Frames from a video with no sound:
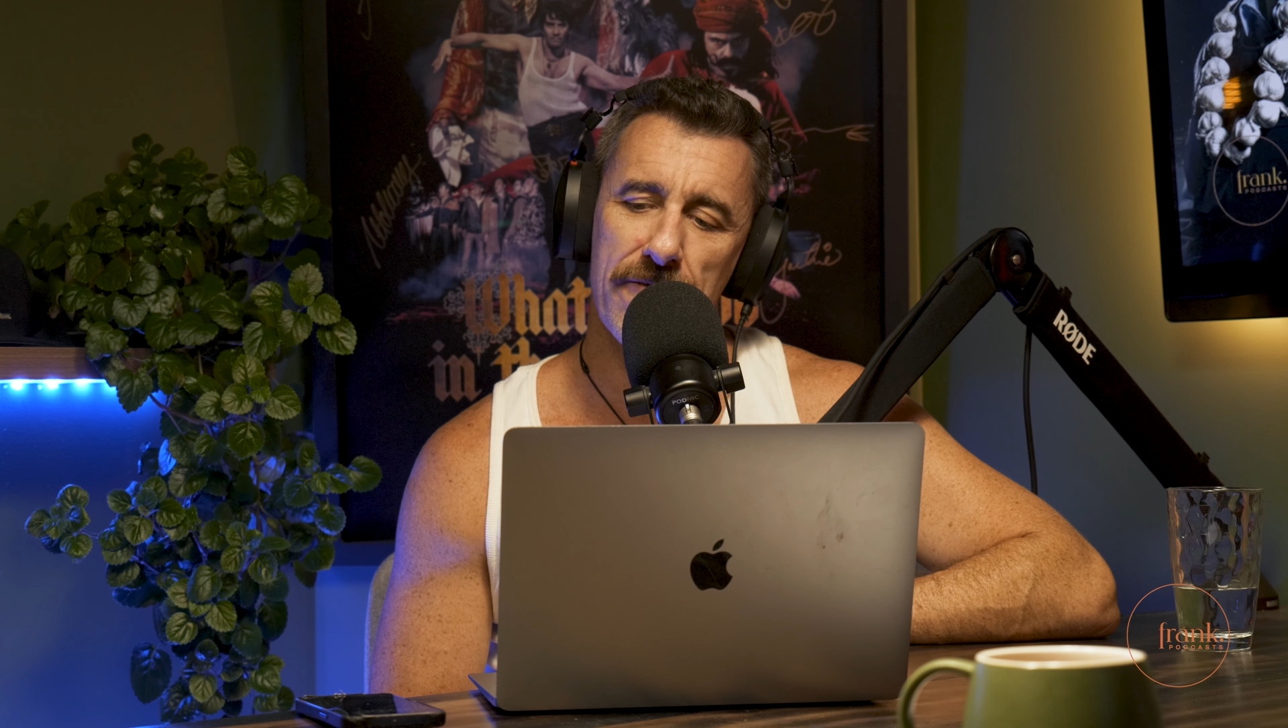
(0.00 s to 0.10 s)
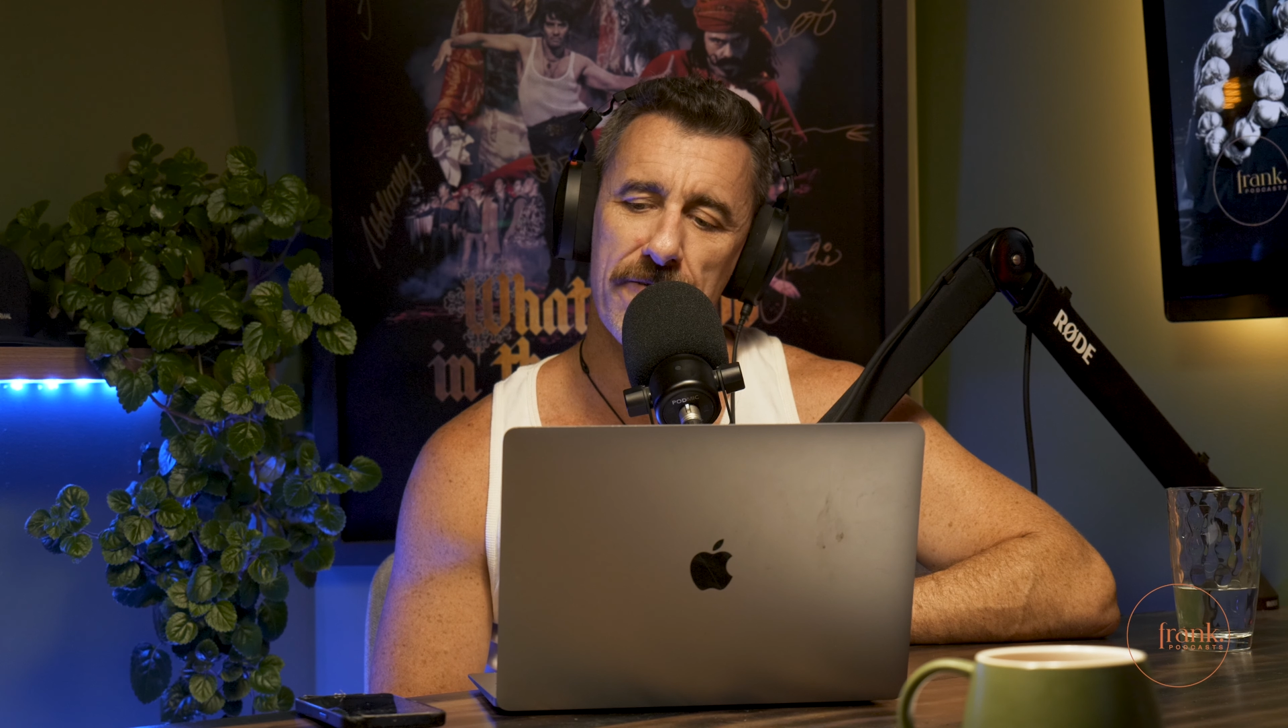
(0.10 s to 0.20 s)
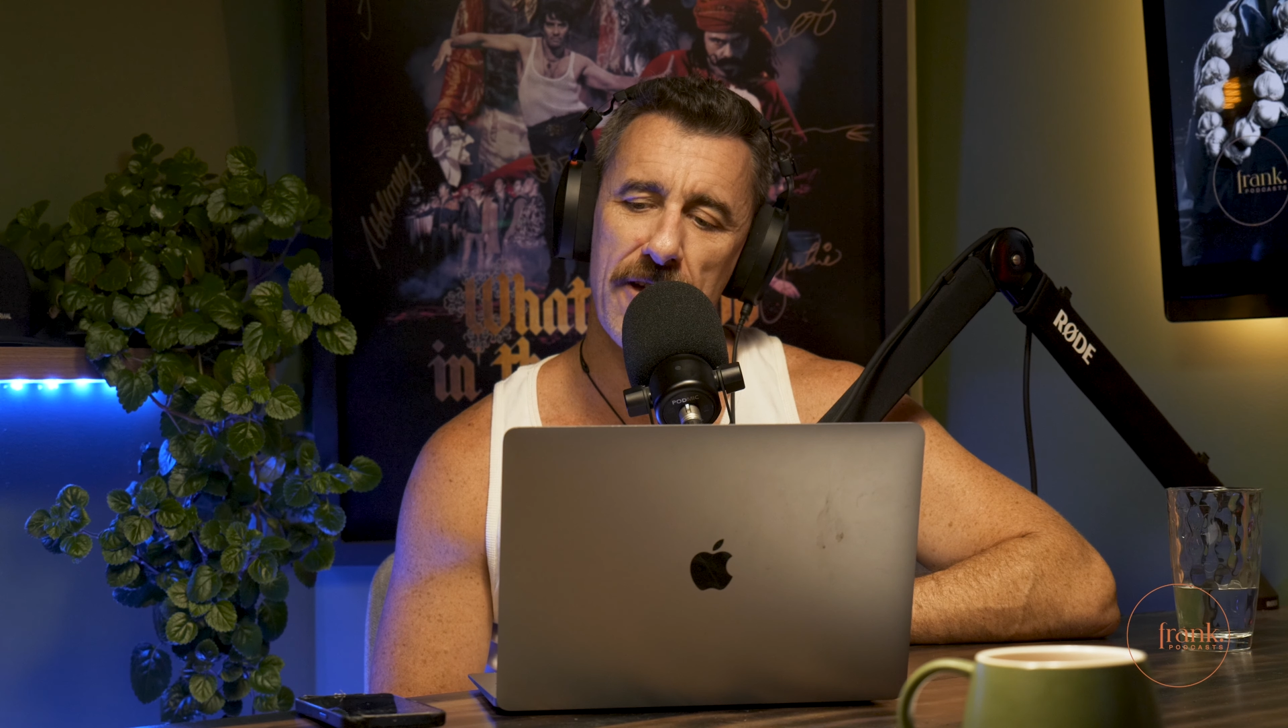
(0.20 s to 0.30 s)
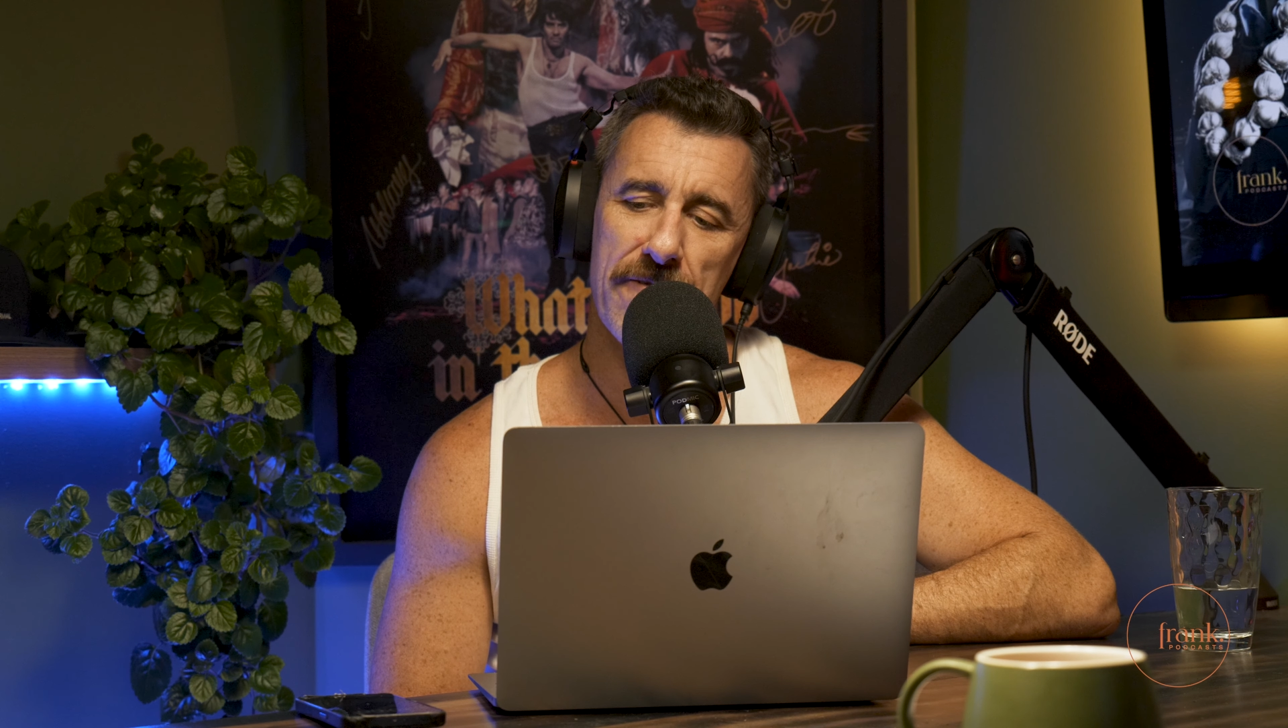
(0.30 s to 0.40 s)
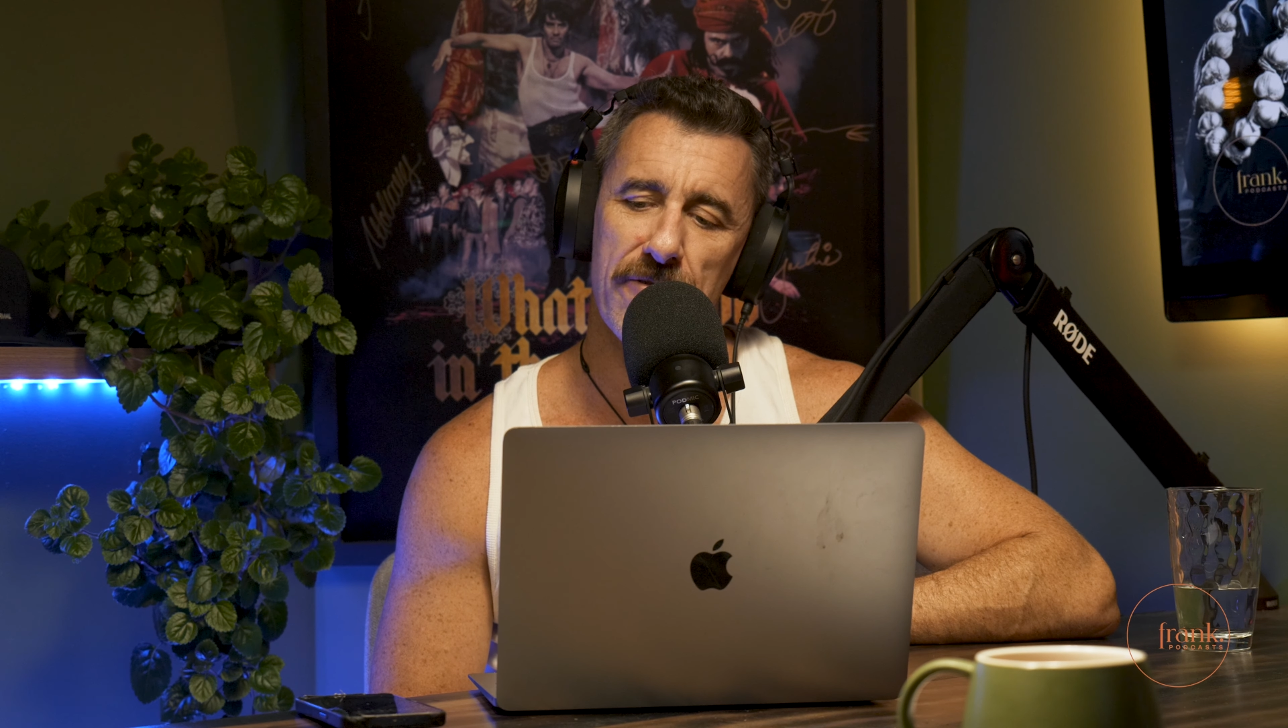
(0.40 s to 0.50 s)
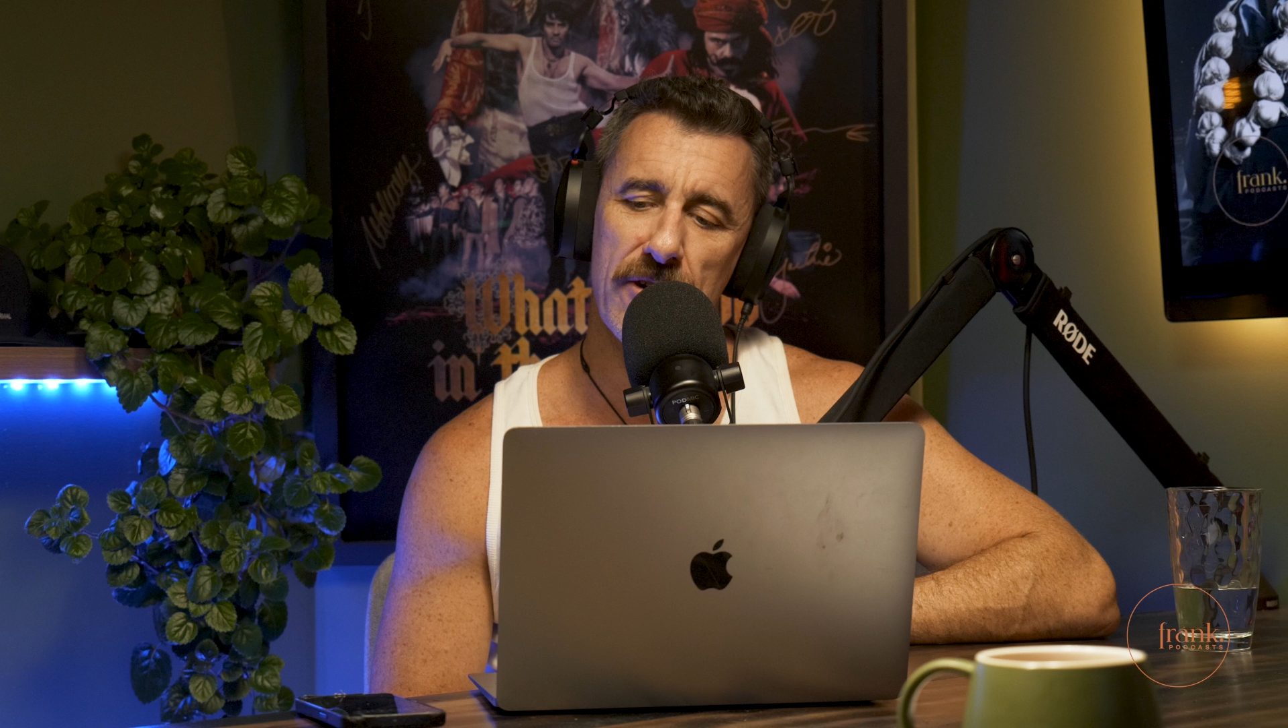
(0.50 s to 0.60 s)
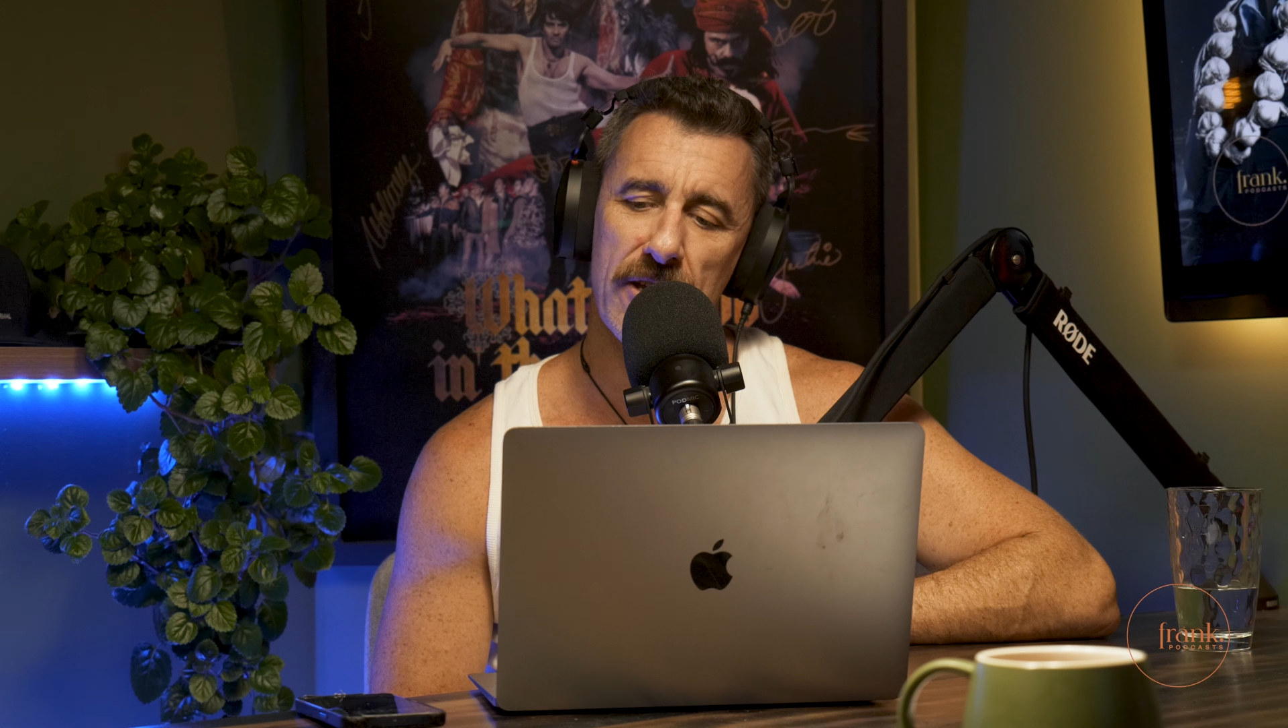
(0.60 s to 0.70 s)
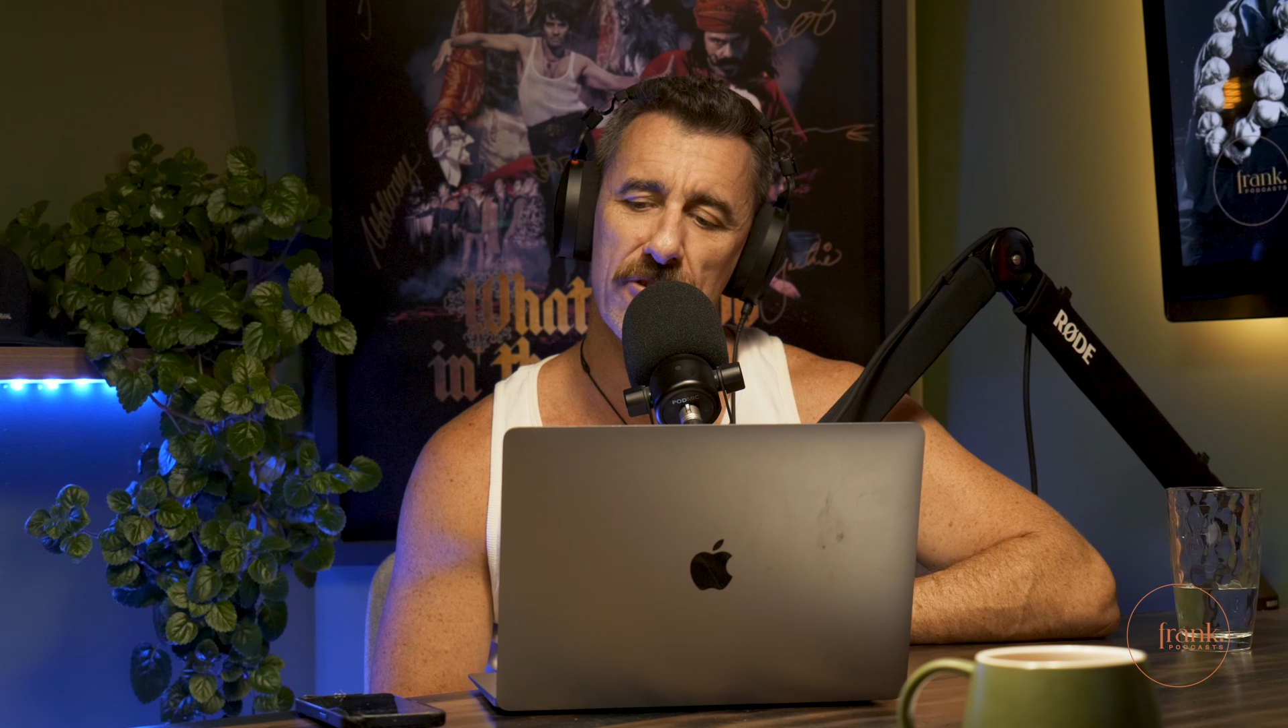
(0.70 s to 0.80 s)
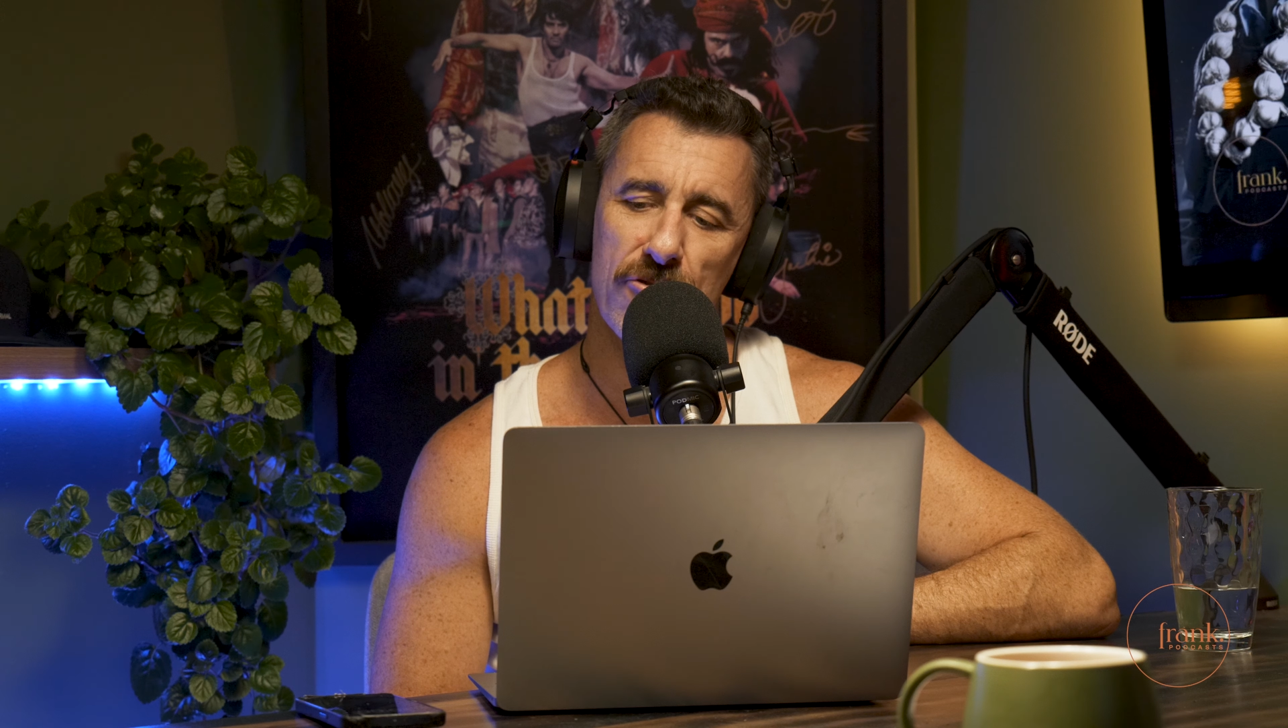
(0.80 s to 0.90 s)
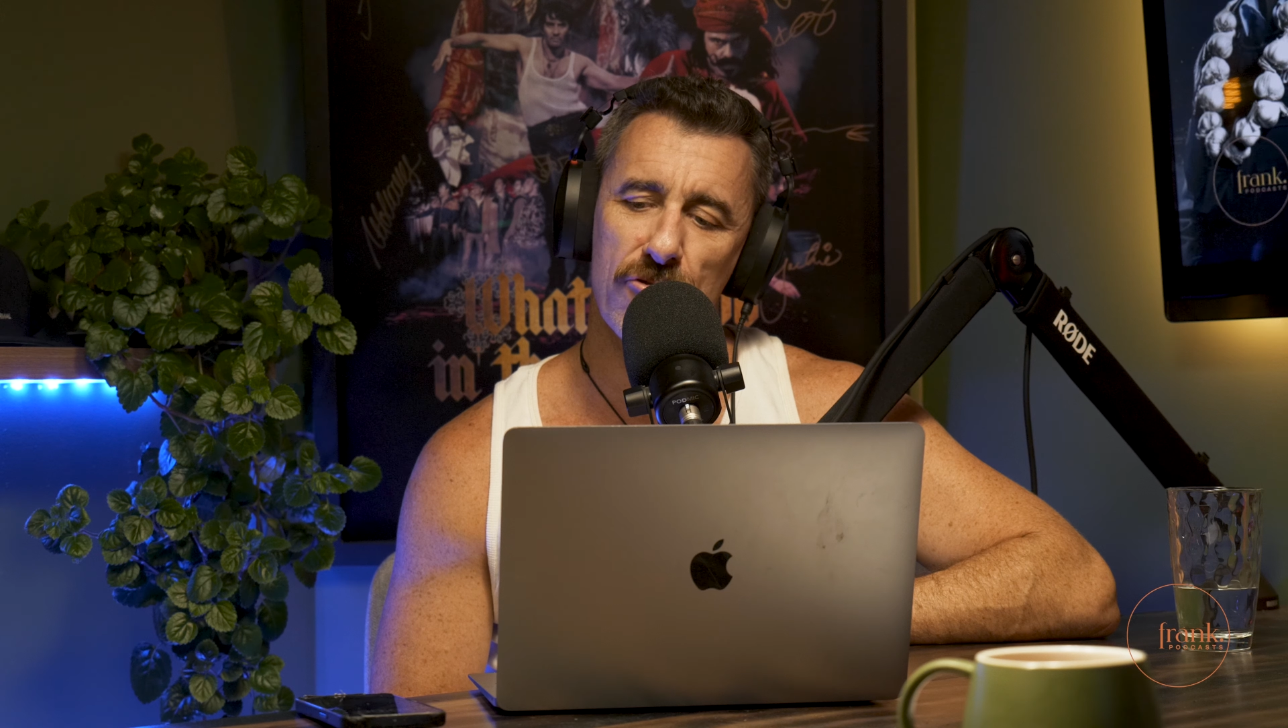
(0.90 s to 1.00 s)
Fat
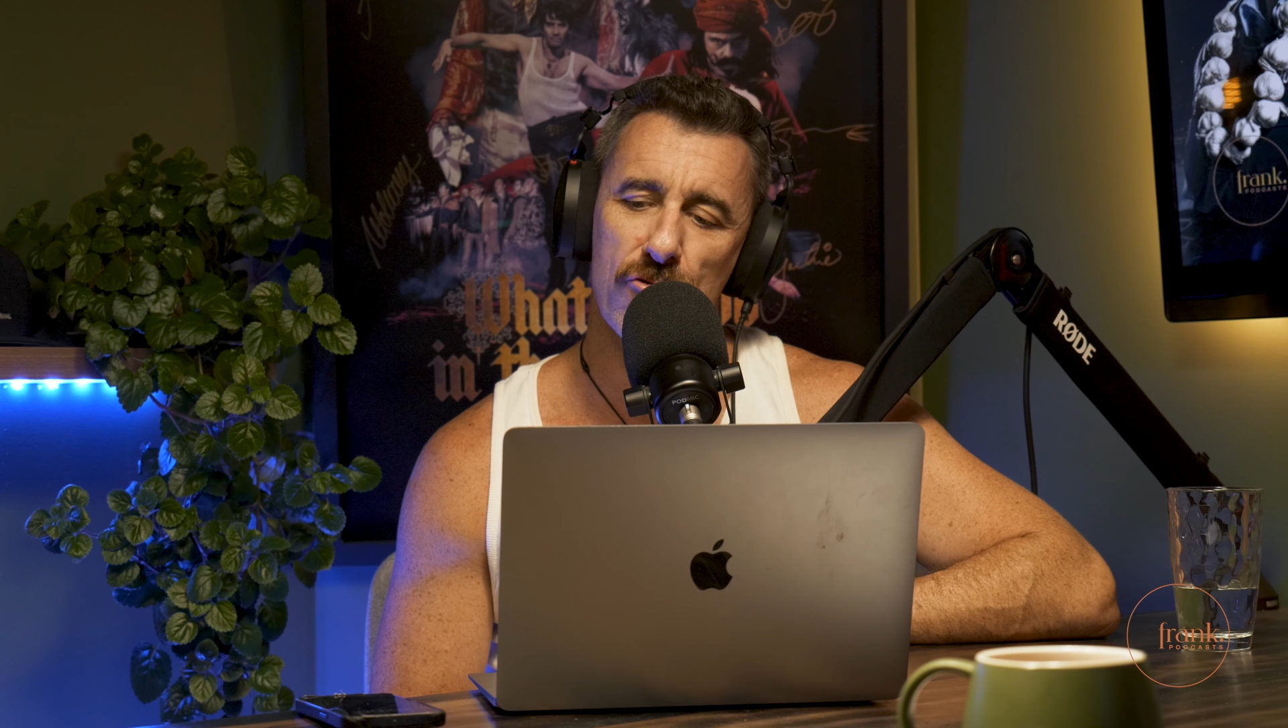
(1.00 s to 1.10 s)
Freddy's